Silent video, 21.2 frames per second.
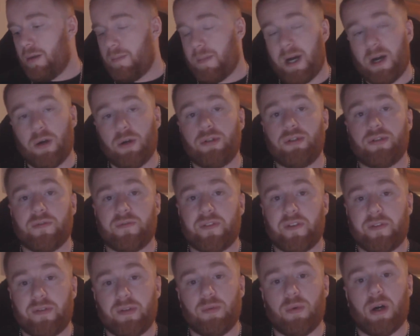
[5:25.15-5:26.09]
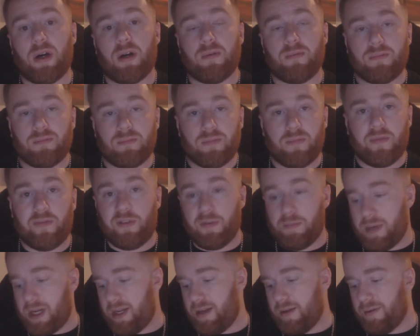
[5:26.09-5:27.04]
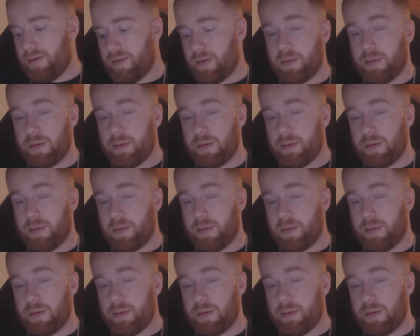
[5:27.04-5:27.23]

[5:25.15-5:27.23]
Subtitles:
about 150 watt for me,